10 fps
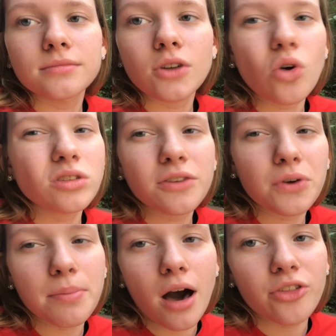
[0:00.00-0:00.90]
Only if
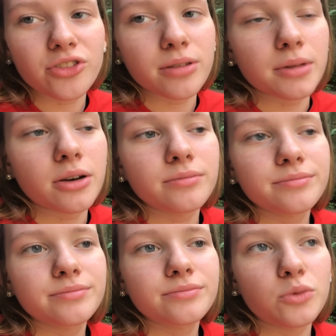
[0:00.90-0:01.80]
we bother them
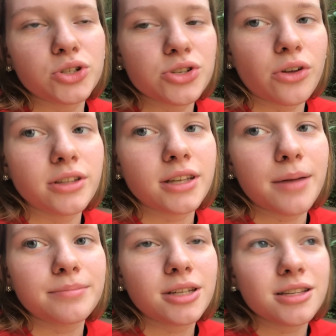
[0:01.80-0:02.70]
though, which is all the
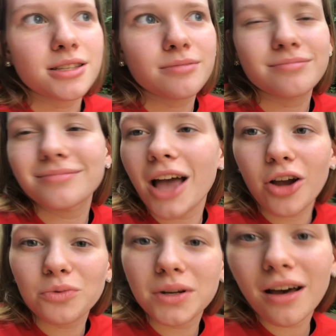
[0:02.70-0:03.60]
time, because how
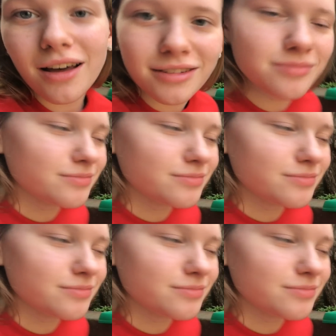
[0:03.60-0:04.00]
can we not?